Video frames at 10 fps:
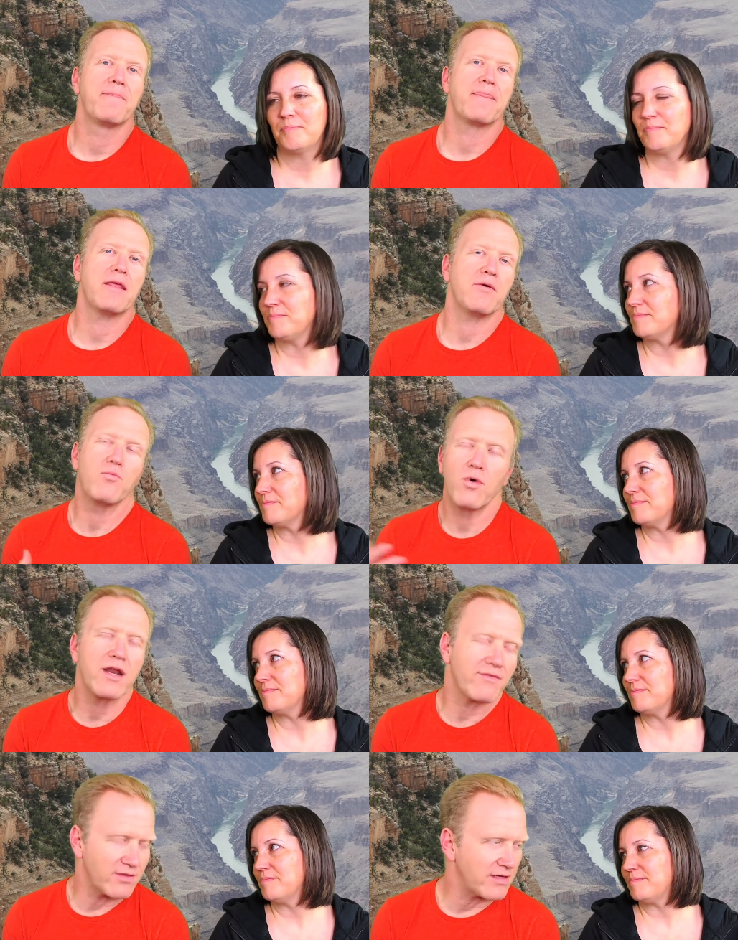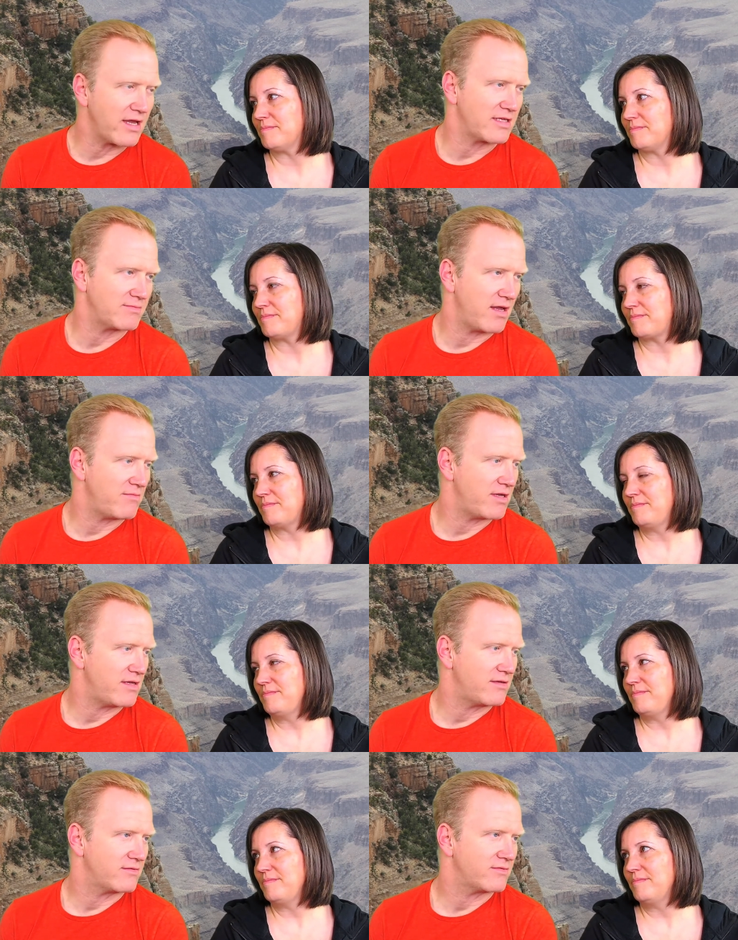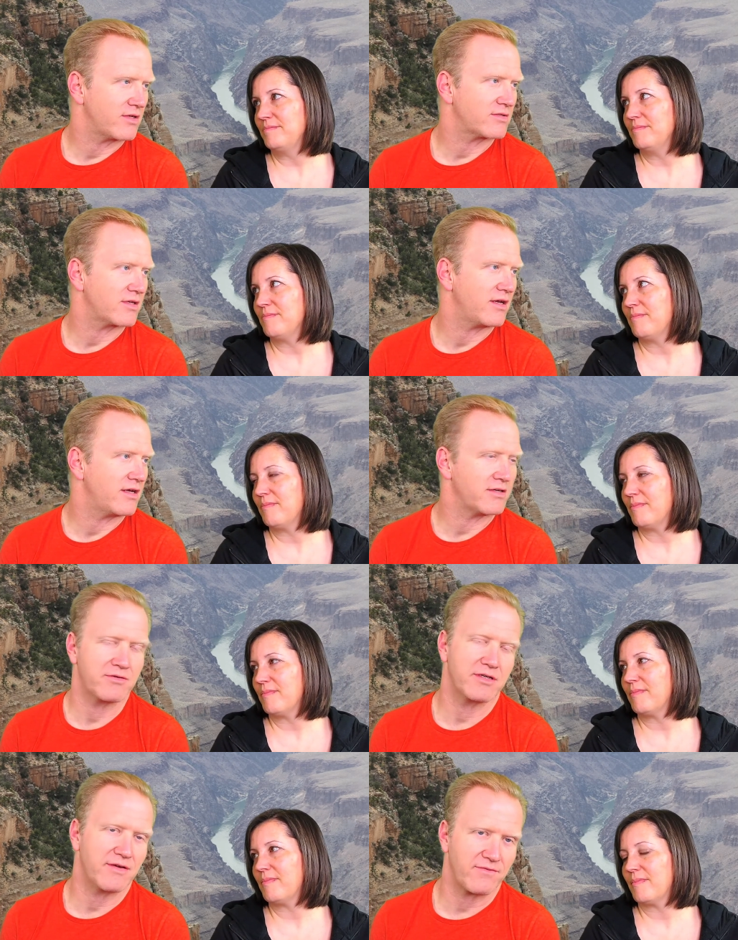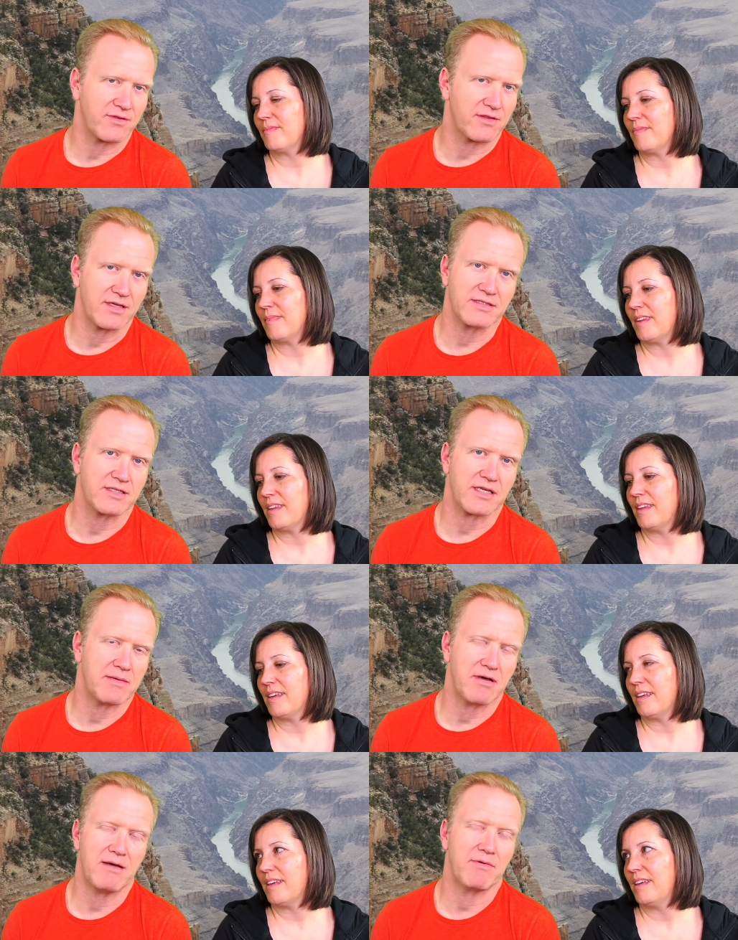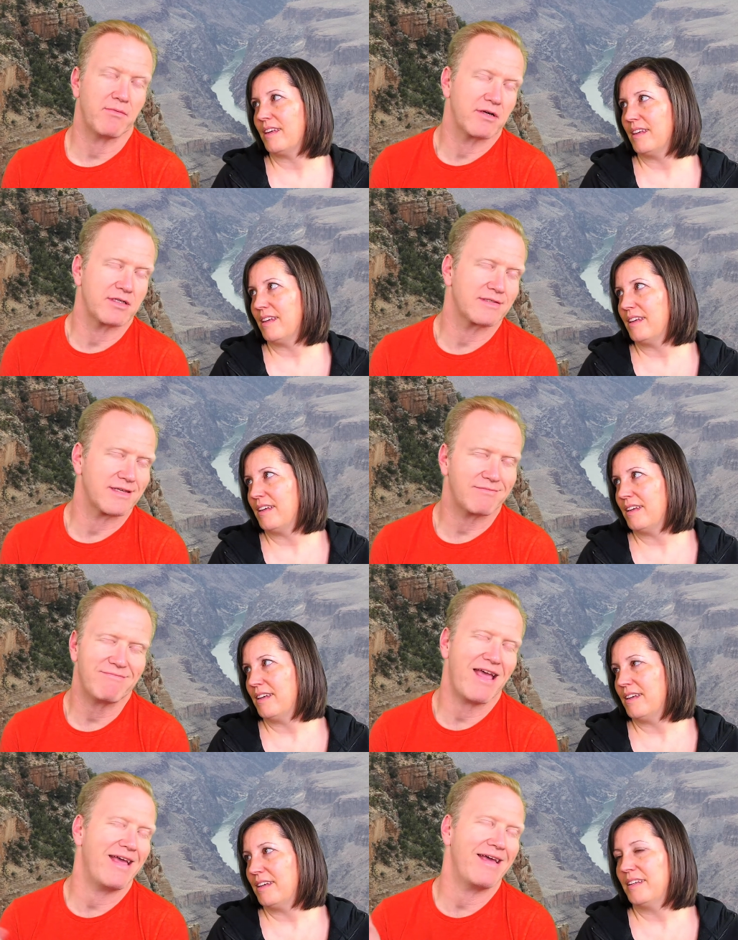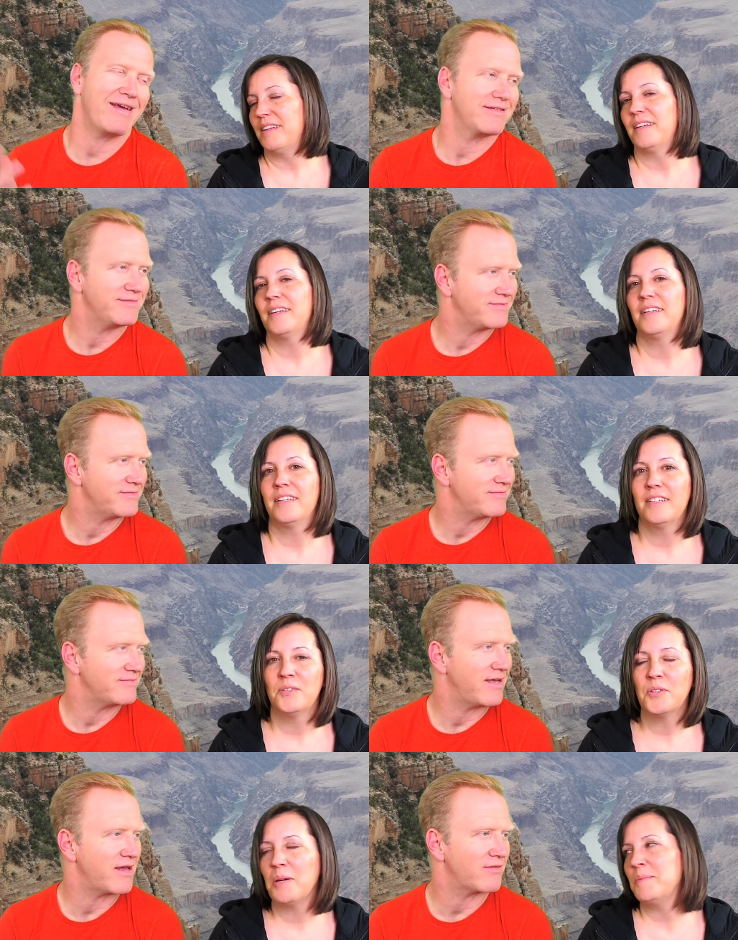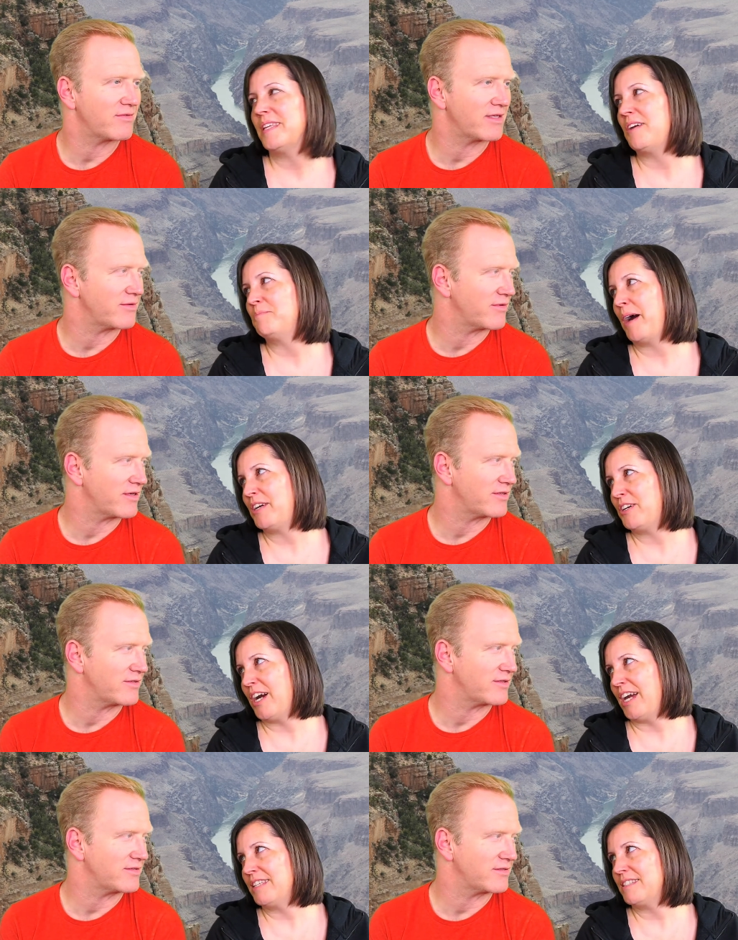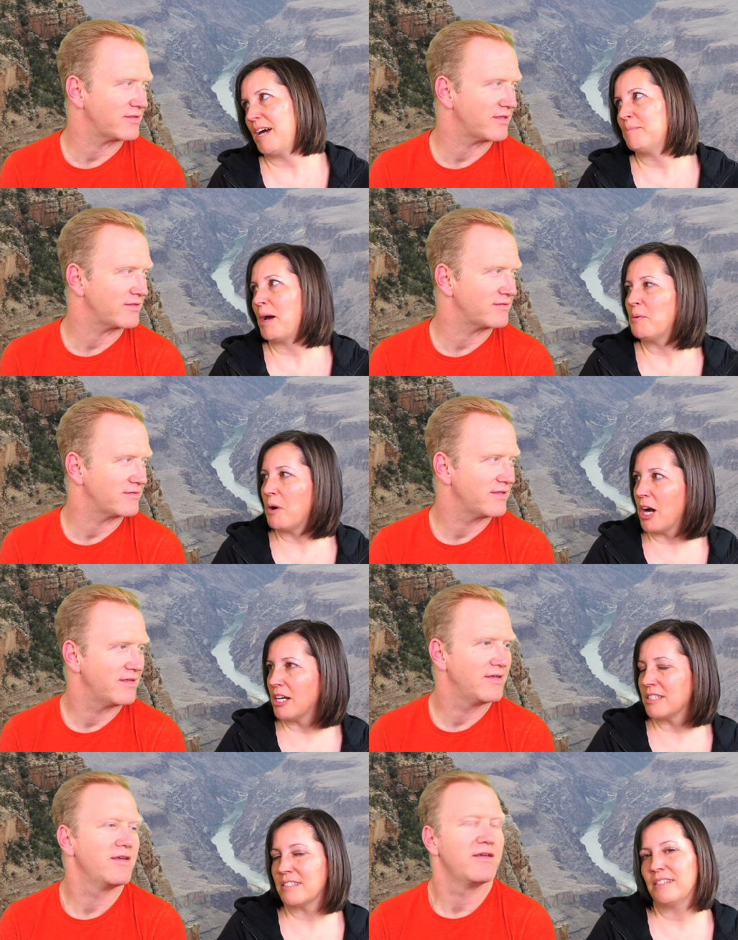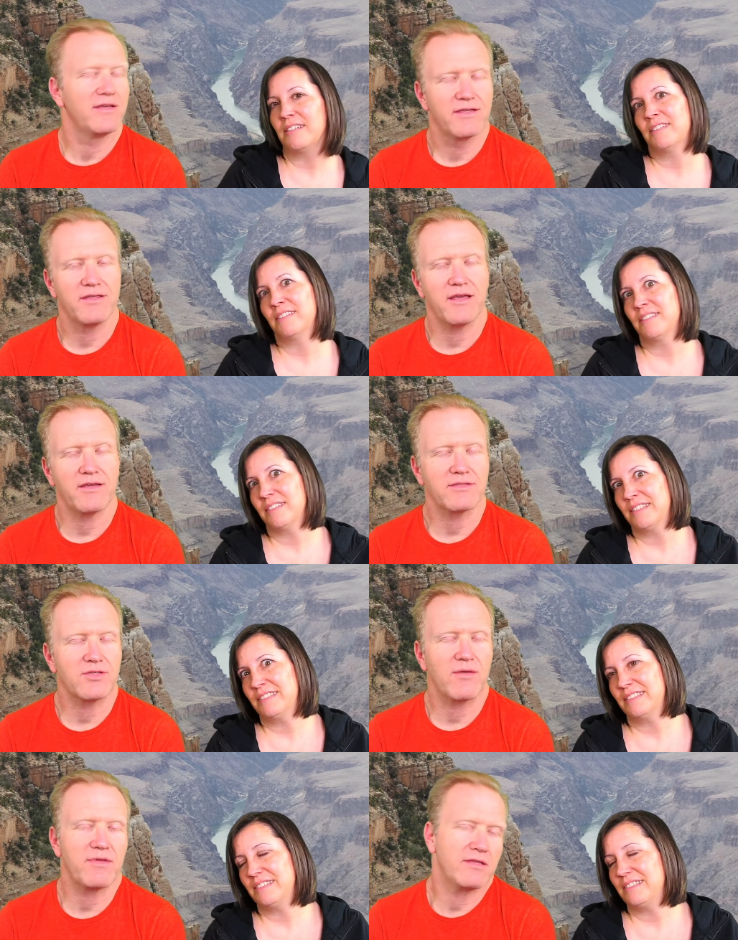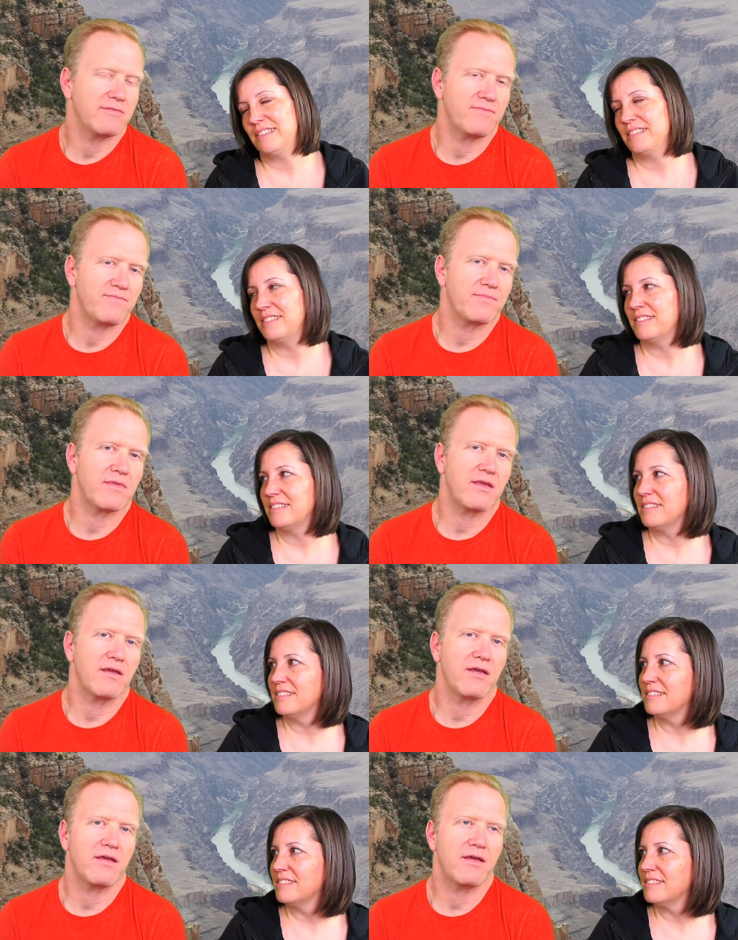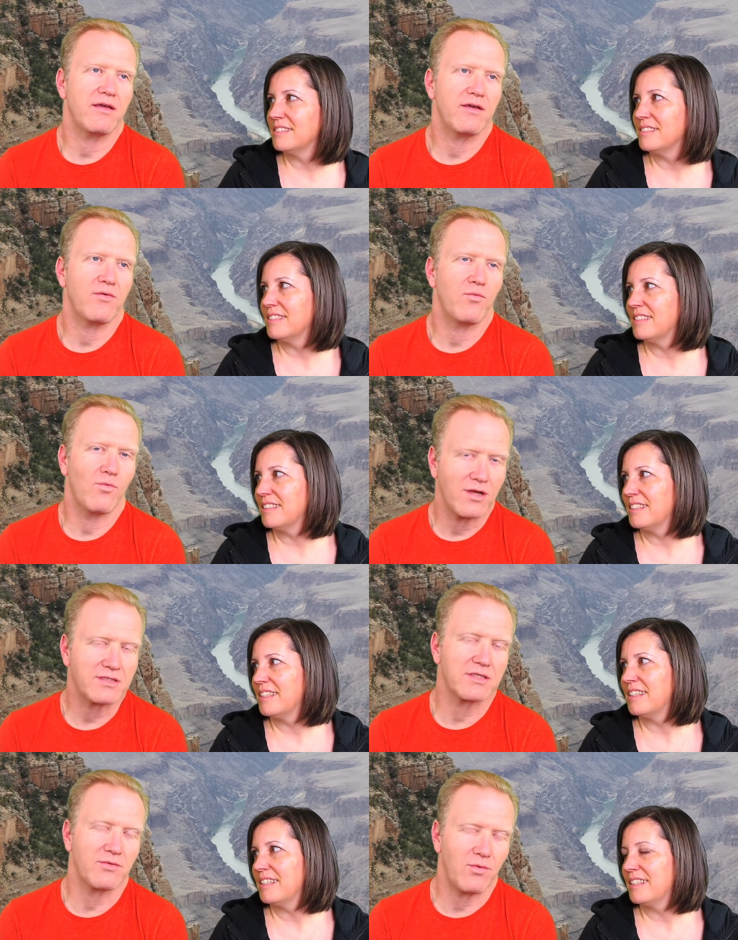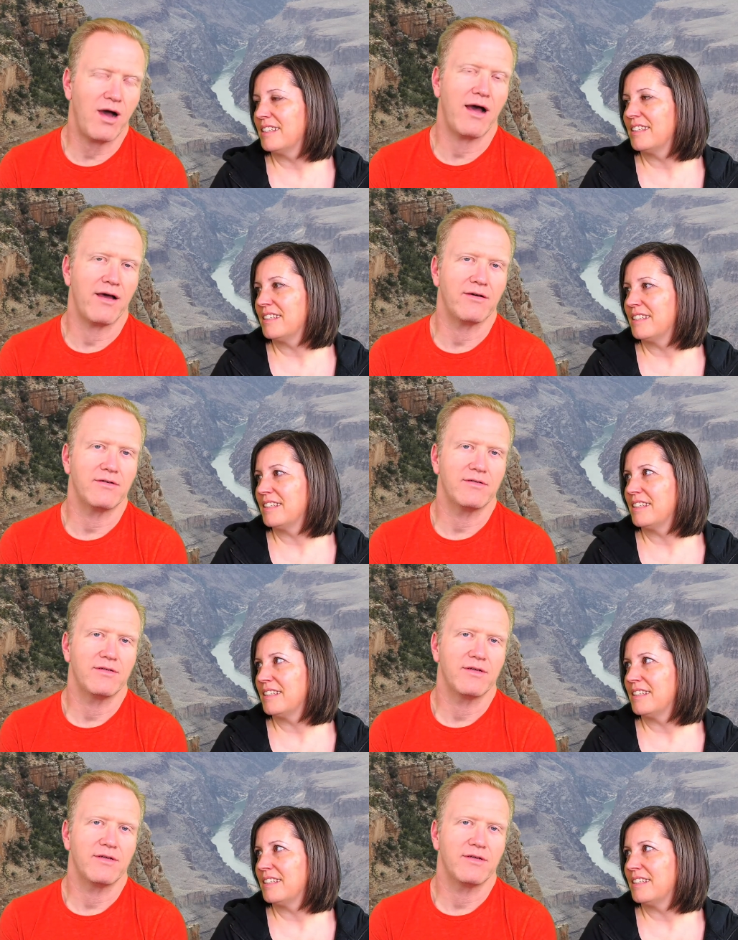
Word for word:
Speaker 1: You know, whatever the case may be, there's a hundred different things that come up, and we're just like, nah,
Speaker 2: we're I don't really by grace, not yeah. by works.
Speaker 1: Yeah. So I mean, once in a while,